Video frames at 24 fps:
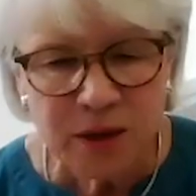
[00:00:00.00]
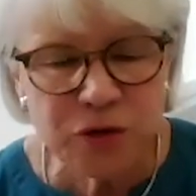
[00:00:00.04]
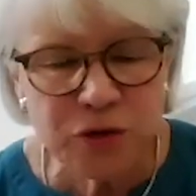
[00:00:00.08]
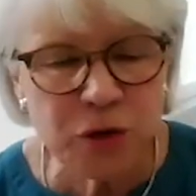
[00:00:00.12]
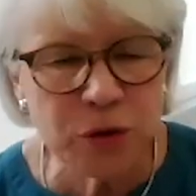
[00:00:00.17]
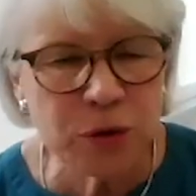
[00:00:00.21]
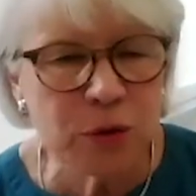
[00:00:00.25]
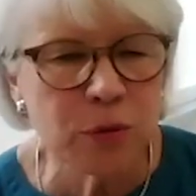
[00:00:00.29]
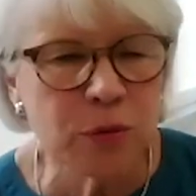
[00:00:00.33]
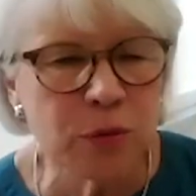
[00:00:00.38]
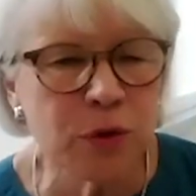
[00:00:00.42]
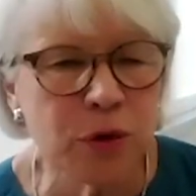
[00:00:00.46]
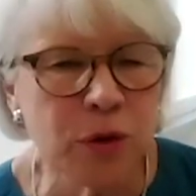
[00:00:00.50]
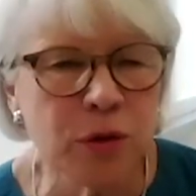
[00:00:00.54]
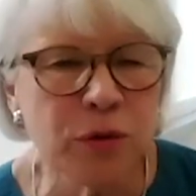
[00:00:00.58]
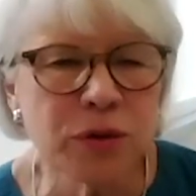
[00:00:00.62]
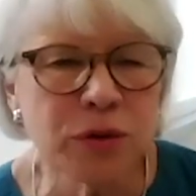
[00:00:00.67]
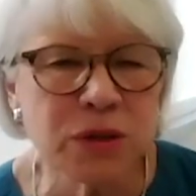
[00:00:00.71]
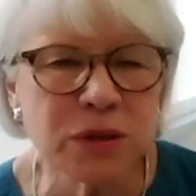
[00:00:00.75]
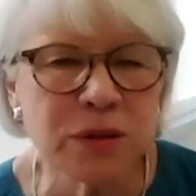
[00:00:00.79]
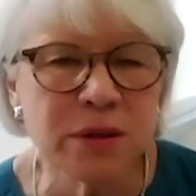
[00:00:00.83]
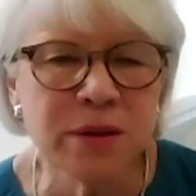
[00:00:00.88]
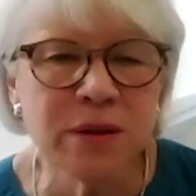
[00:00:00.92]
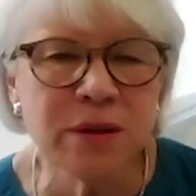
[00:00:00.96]
to
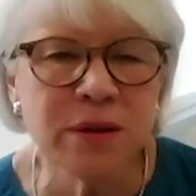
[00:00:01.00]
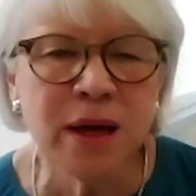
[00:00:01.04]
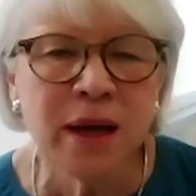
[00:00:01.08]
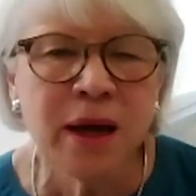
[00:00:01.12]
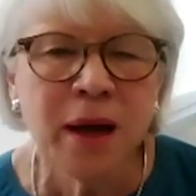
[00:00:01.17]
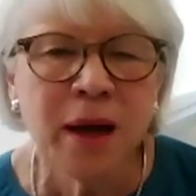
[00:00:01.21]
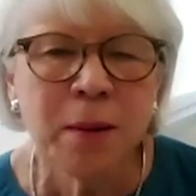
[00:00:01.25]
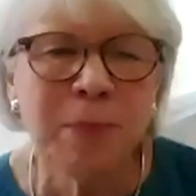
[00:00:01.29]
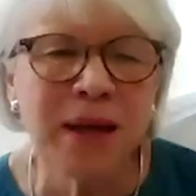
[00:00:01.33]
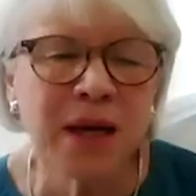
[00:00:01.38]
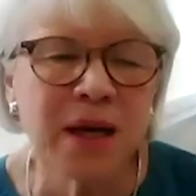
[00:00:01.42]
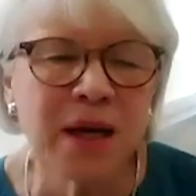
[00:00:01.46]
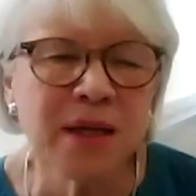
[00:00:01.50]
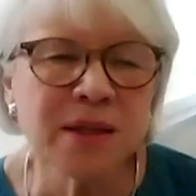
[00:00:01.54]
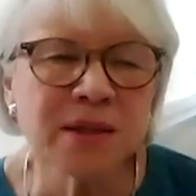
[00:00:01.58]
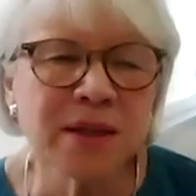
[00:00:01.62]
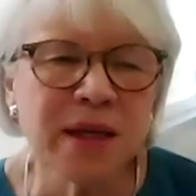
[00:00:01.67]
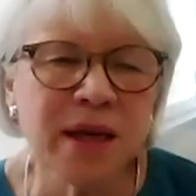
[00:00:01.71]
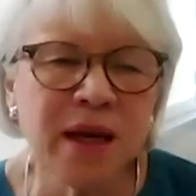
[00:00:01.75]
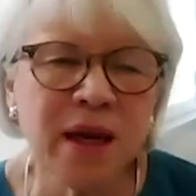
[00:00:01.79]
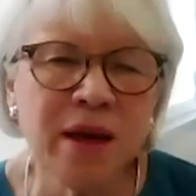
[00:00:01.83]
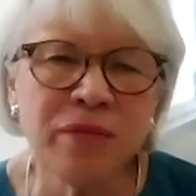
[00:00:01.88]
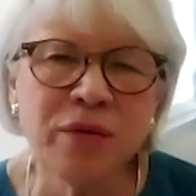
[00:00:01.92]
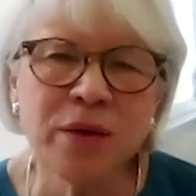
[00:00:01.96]
Houston
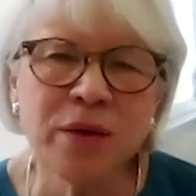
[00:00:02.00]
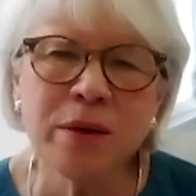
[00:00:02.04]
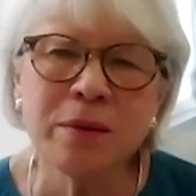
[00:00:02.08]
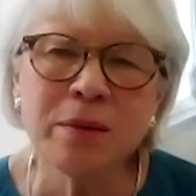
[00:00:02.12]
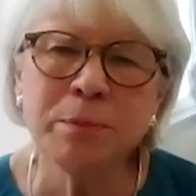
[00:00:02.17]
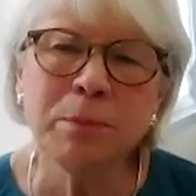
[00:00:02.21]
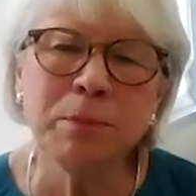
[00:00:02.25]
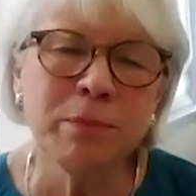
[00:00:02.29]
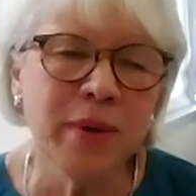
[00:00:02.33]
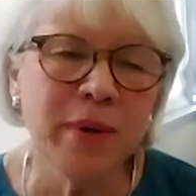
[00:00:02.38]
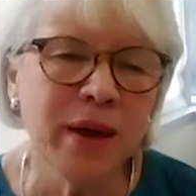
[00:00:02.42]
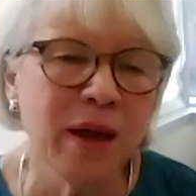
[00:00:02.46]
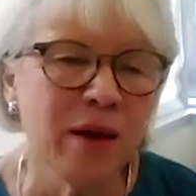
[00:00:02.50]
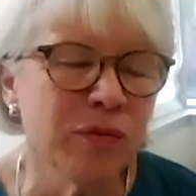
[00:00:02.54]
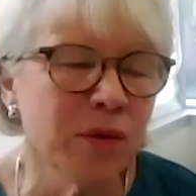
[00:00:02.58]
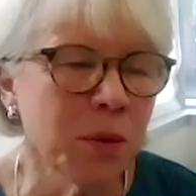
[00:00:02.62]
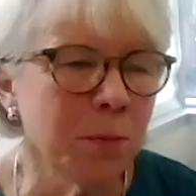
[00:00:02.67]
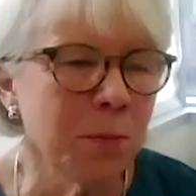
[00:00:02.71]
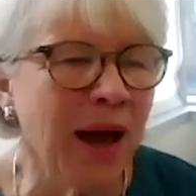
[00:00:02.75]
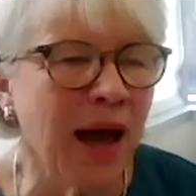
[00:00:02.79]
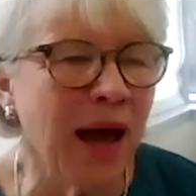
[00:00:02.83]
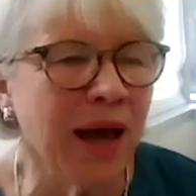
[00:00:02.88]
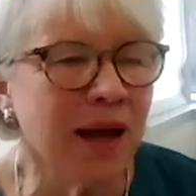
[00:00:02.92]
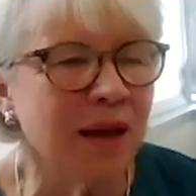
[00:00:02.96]
because even
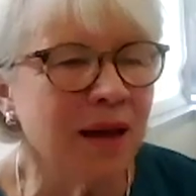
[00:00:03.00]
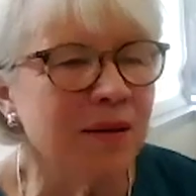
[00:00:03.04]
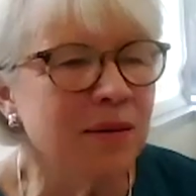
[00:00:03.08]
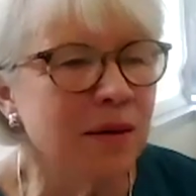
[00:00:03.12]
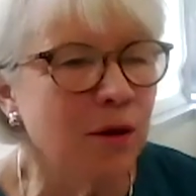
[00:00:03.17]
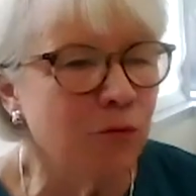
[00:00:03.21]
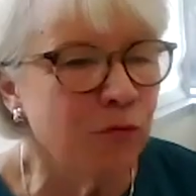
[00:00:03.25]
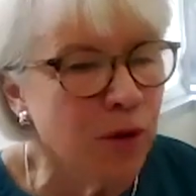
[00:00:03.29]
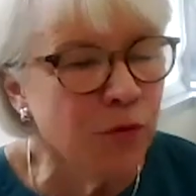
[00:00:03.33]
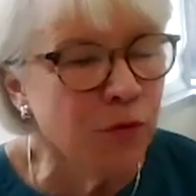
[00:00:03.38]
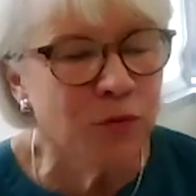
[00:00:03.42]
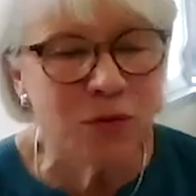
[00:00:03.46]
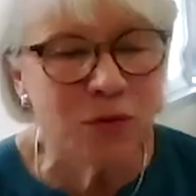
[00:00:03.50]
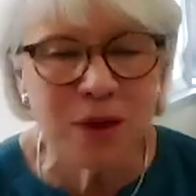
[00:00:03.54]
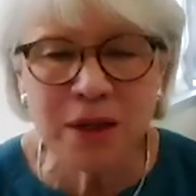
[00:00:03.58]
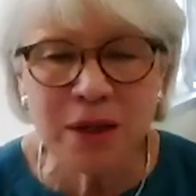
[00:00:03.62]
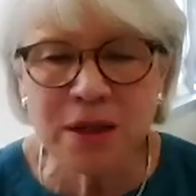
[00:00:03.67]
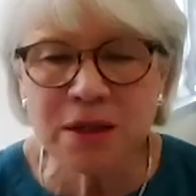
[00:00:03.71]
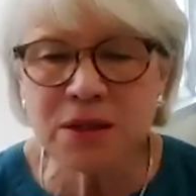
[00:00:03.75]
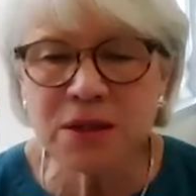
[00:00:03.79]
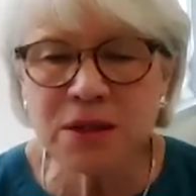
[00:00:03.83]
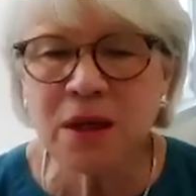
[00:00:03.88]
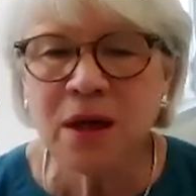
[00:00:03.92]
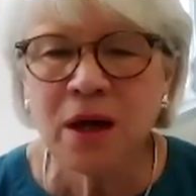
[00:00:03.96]
even back in the
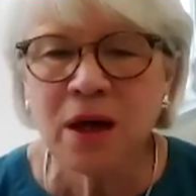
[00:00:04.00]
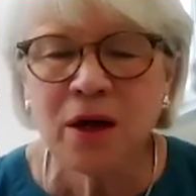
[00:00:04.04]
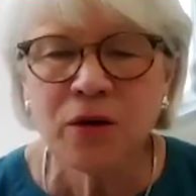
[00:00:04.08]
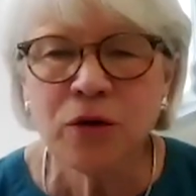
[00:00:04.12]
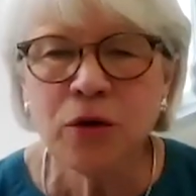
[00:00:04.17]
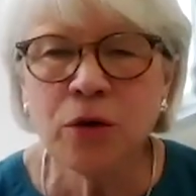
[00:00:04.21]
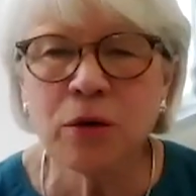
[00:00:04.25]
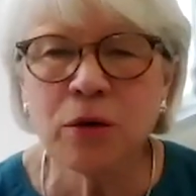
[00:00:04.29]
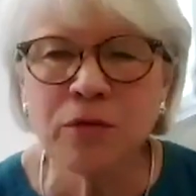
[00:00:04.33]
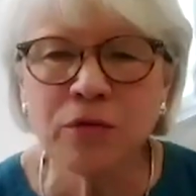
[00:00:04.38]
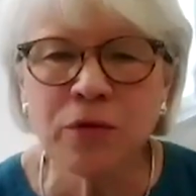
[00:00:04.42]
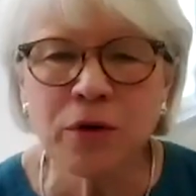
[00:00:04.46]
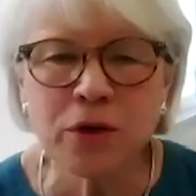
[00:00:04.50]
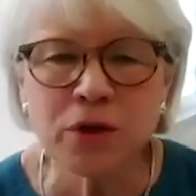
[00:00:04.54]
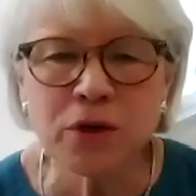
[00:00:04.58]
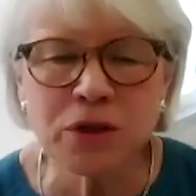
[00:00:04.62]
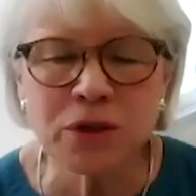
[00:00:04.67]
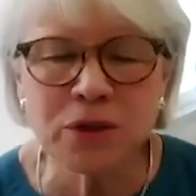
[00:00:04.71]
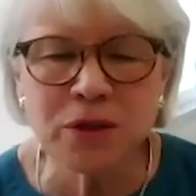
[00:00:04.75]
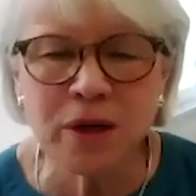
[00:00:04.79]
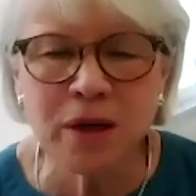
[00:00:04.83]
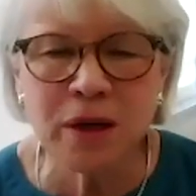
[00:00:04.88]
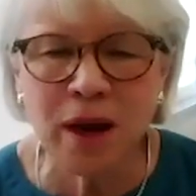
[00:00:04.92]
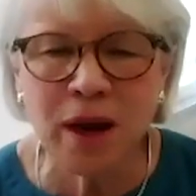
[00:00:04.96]
50s,
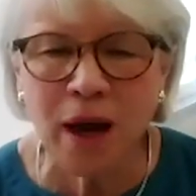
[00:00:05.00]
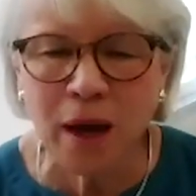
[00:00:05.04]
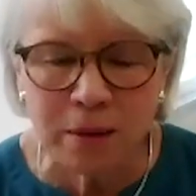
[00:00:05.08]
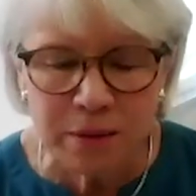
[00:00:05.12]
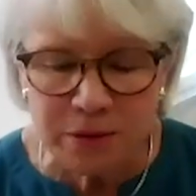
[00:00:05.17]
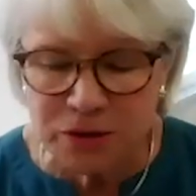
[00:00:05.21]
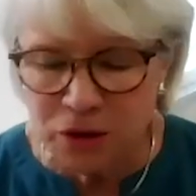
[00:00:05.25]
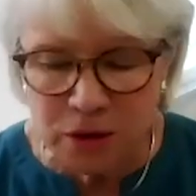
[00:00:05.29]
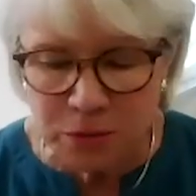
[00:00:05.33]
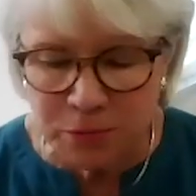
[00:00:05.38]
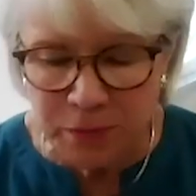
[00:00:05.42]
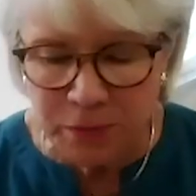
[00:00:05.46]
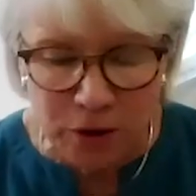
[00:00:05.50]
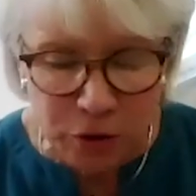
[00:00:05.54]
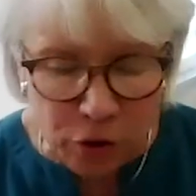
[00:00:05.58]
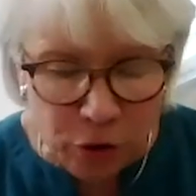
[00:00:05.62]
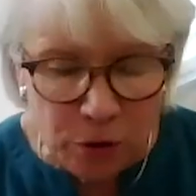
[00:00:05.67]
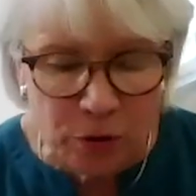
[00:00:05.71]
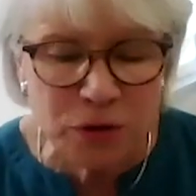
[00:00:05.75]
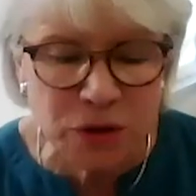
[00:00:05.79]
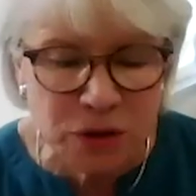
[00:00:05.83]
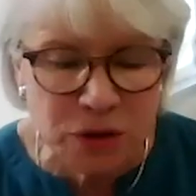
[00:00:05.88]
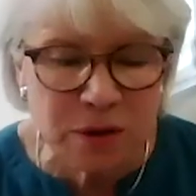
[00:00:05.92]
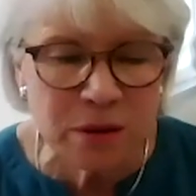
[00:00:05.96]
university, uh, excuse me,
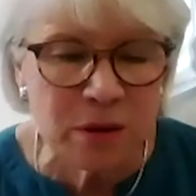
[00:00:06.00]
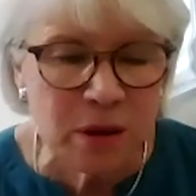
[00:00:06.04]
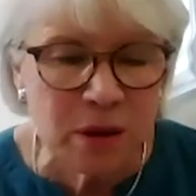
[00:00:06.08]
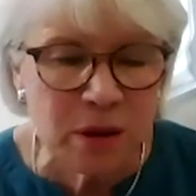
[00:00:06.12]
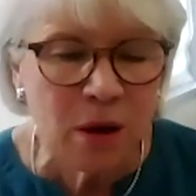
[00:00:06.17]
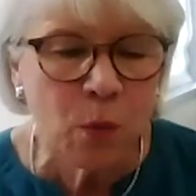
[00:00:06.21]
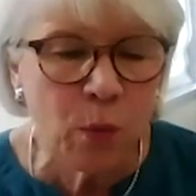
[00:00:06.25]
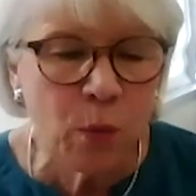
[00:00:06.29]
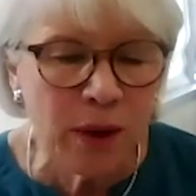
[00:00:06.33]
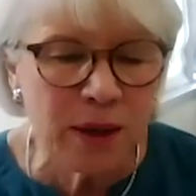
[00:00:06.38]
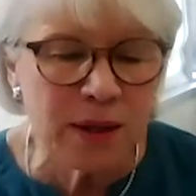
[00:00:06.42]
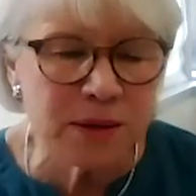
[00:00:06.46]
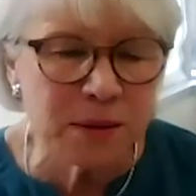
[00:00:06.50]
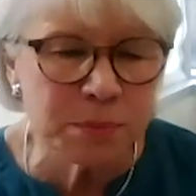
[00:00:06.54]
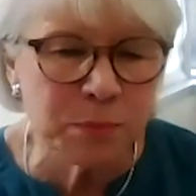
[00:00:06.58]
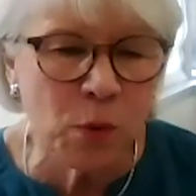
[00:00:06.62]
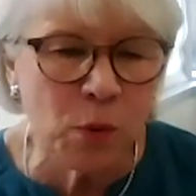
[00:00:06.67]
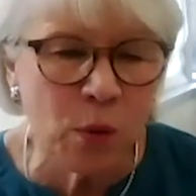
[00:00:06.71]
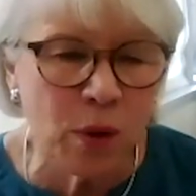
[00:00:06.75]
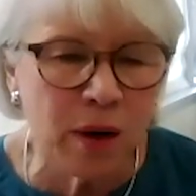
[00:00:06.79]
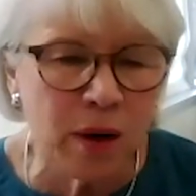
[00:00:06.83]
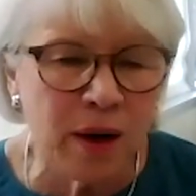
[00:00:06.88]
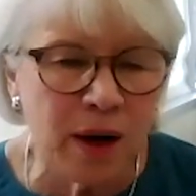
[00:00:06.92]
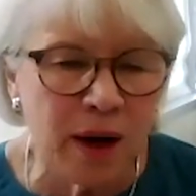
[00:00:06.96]
Houston was
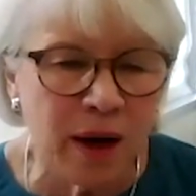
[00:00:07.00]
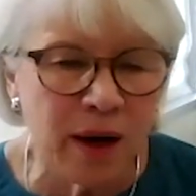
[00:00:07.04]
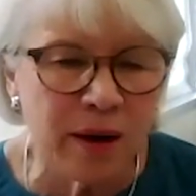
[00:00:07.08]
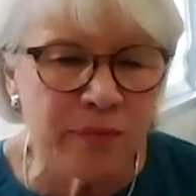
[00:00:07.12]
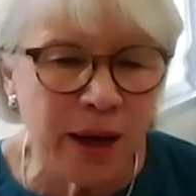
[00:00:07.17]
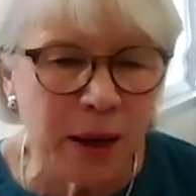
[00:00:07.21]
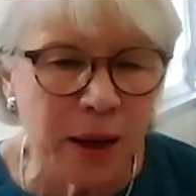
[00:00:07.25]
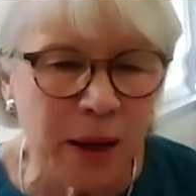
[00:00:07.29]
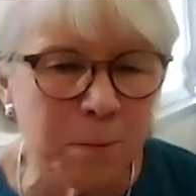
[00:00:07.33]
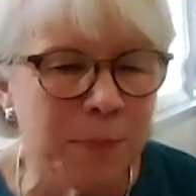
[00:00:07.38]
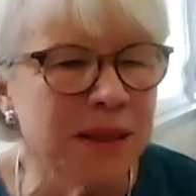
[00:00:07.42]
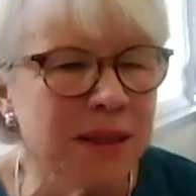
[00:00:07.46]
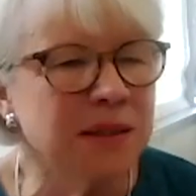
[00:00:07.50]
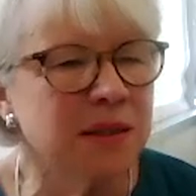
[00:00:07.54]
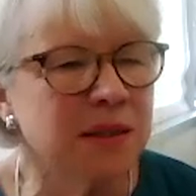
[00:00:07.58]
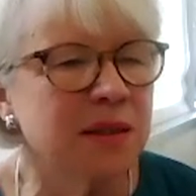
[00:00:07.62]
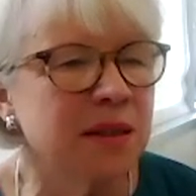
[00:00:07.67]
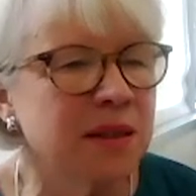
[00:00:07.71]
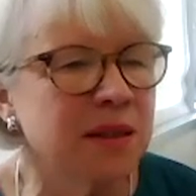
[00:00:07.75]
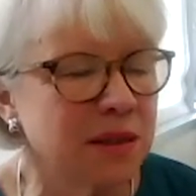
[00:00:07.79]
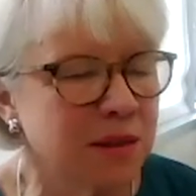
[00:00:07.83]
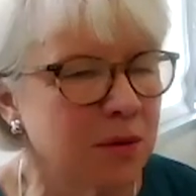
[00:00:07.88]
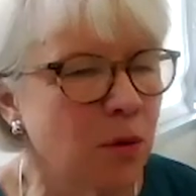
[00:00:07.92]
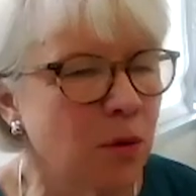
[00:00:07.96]
more of a
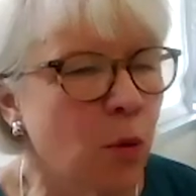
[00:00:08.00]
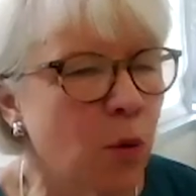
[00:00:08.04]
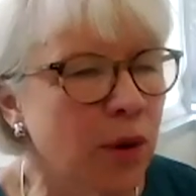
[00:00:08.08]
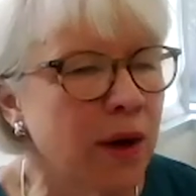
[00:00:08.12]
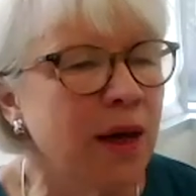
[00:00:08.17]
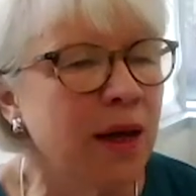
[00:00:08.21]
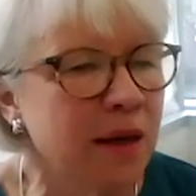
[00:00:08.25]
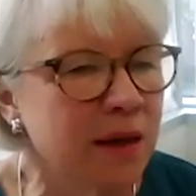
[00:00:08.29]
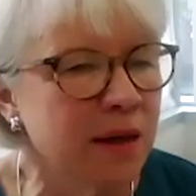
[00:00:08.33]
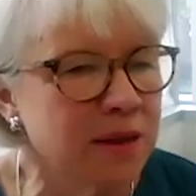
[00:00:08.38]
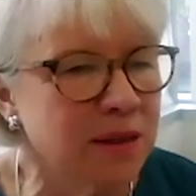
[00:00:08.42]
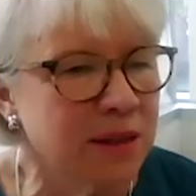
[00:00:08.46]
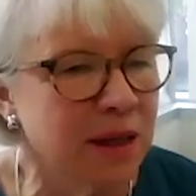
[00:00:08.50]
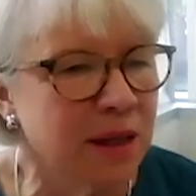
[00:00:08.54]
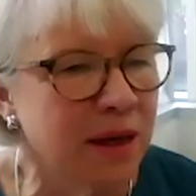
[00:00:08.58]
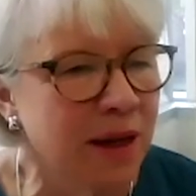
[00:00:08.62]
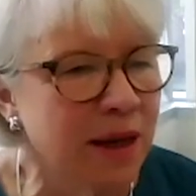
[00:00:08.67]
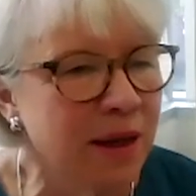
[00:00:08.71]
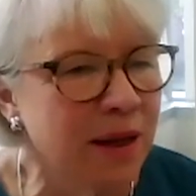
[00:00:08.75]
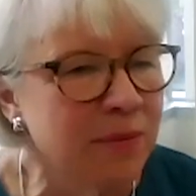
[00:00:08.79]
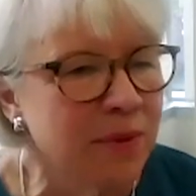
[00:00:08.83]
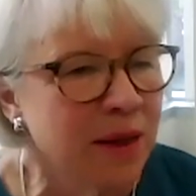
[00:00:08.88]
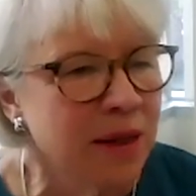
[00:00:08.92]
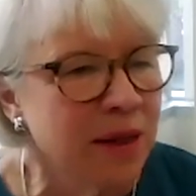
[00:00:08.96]
business oriented
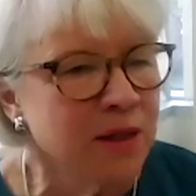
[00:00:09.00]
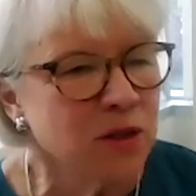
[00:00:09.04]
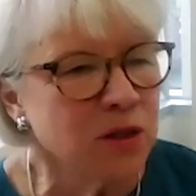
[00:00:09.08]
city.